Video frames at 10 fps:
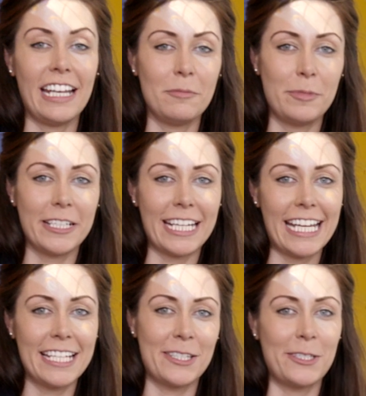then
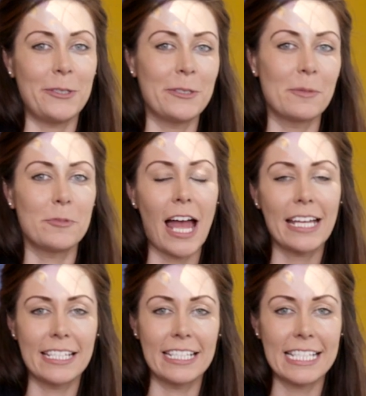progress to
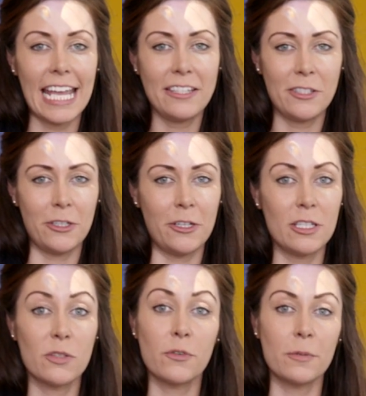subtracting tens and
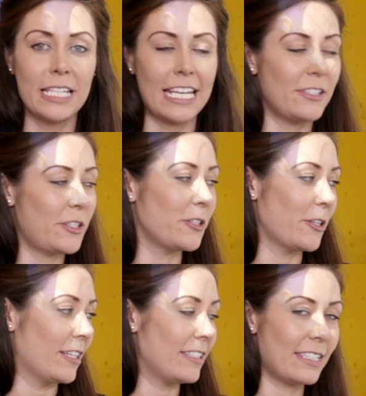units from tens and
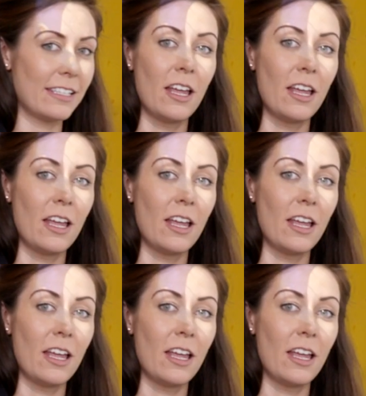units.